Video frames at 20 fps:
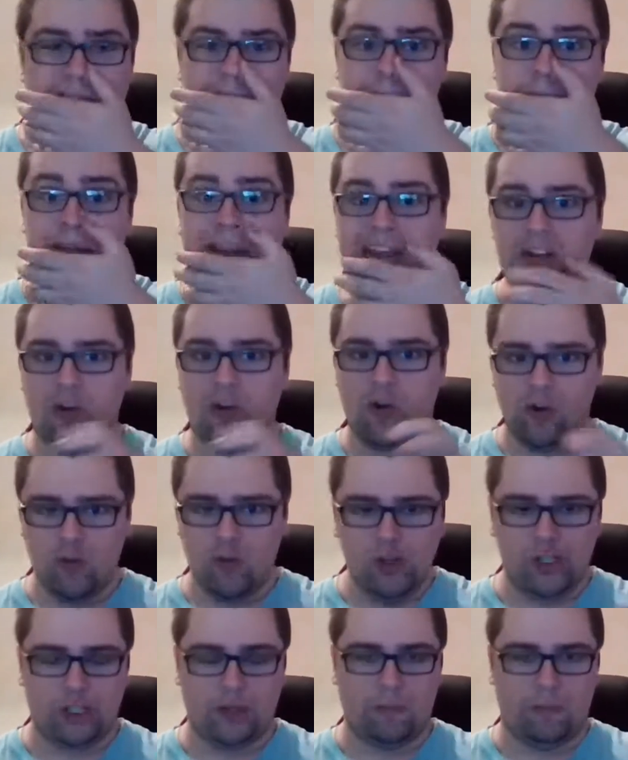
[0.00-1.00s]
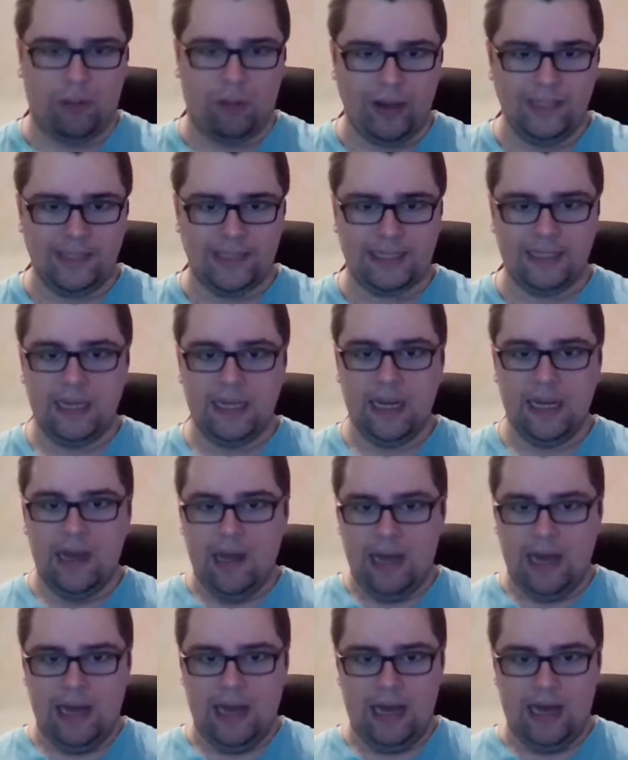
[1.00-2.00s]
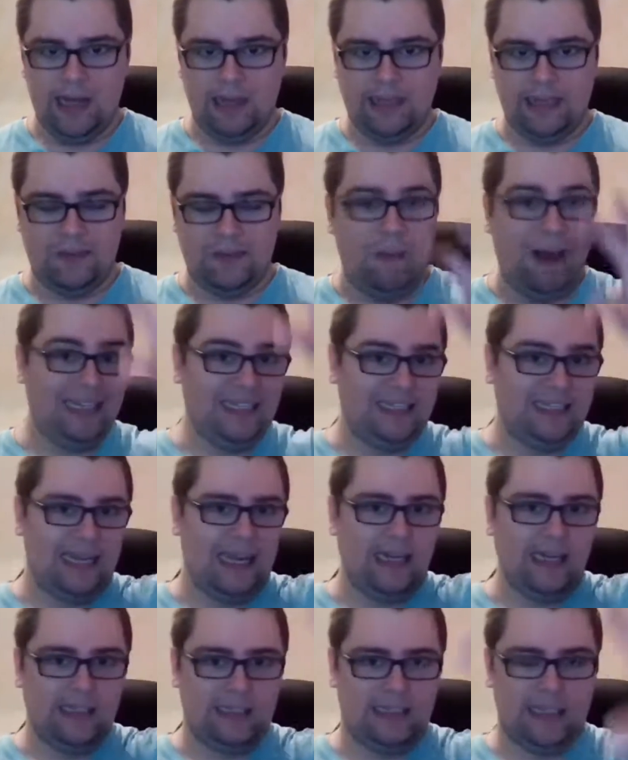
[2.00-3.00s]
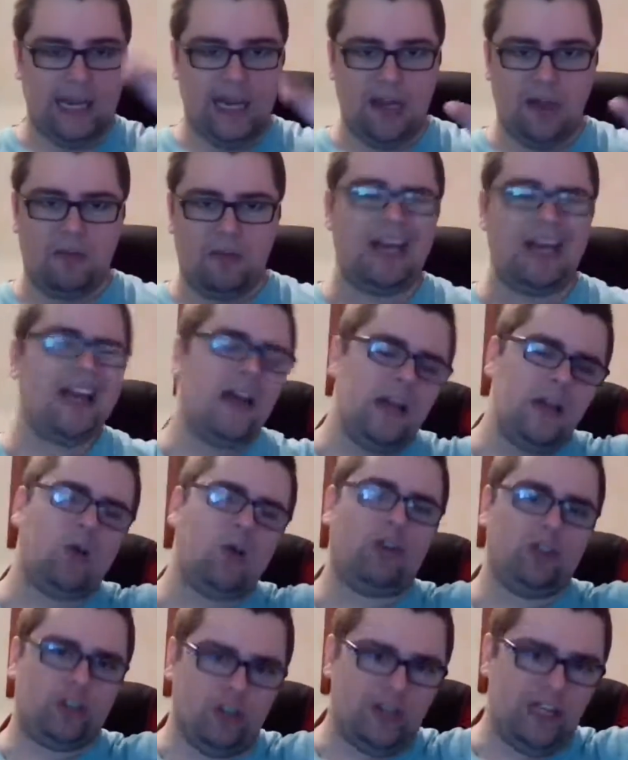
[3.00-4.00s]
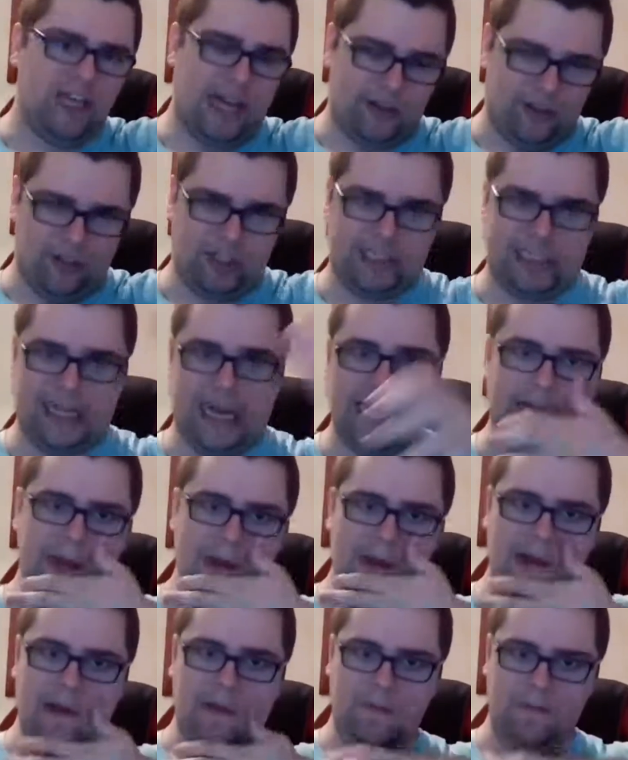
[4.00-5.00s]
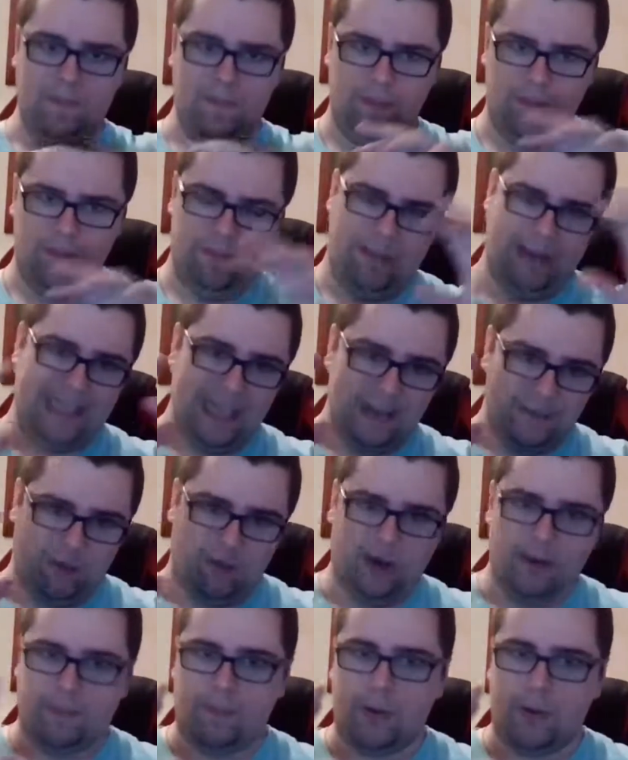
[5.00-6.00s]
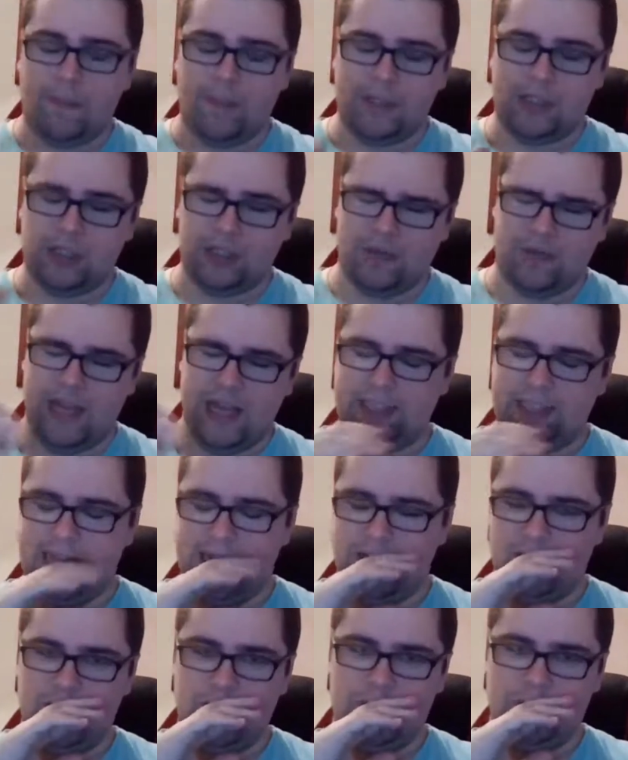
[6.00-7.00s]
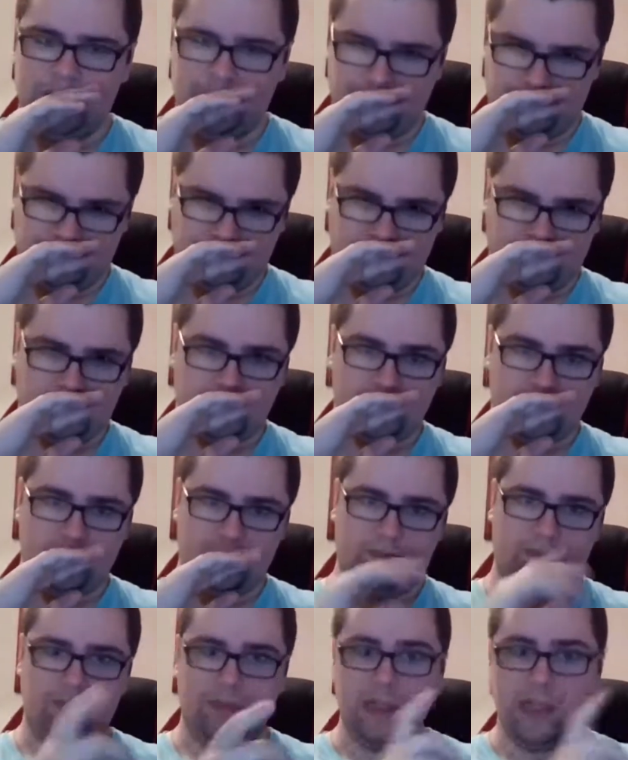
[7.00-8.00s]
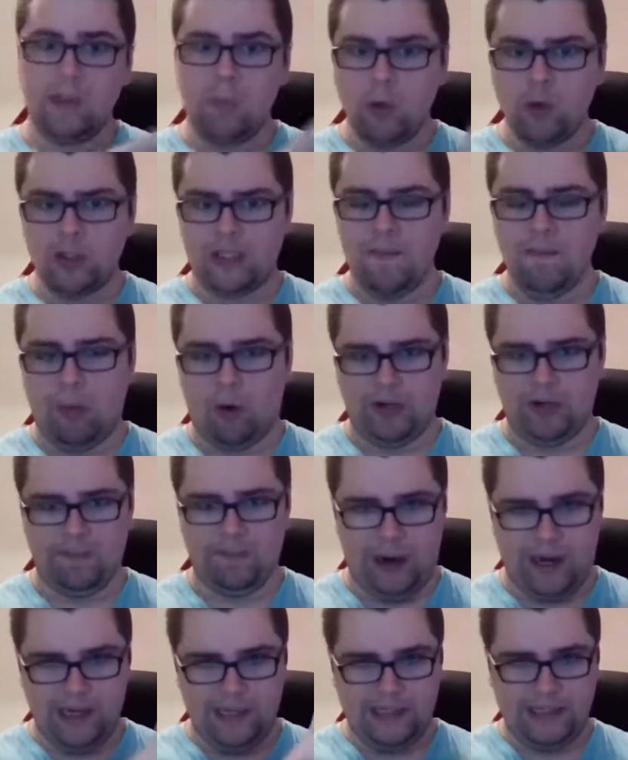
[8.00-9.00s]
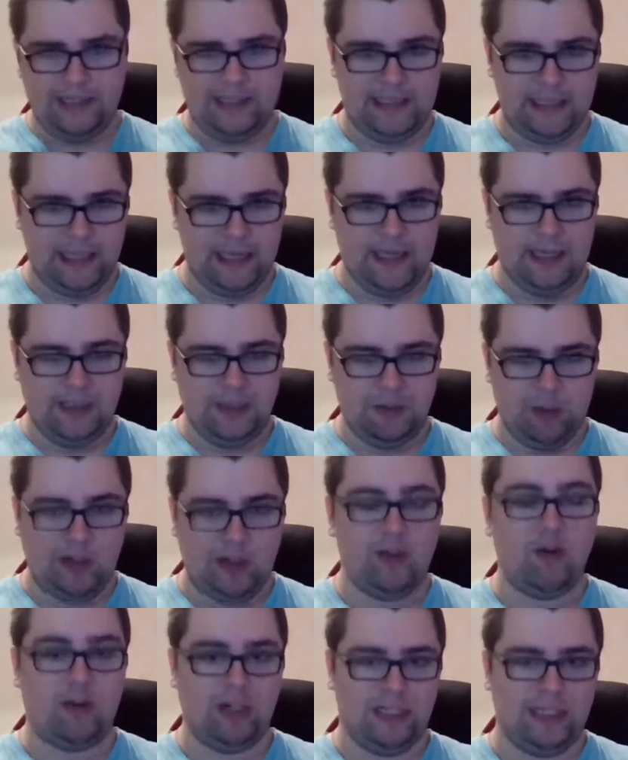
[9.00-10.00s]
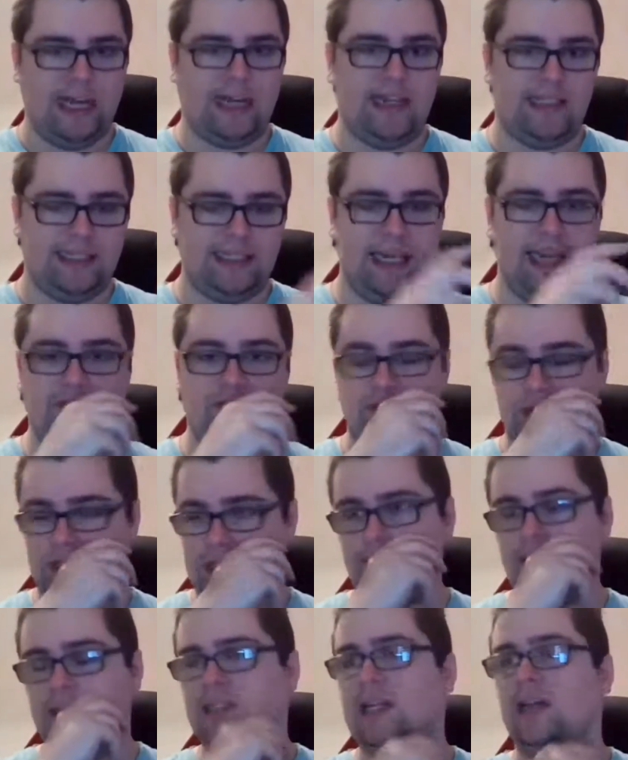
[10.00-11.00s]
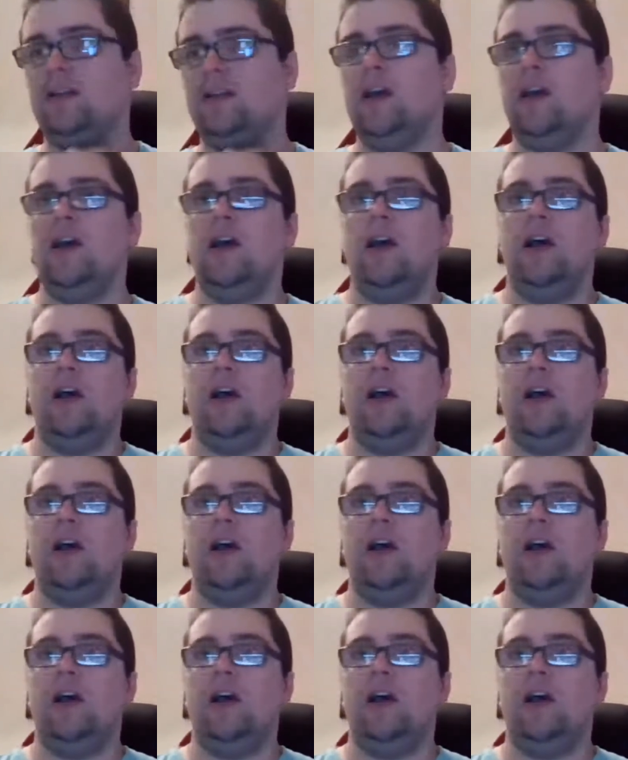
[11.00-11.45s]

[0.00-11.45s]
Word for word: the main crucial points uh, that my side is saying, like, and also the other side. But for the purposes of the extension, the most important part is uh, is what your side is saying to some extent.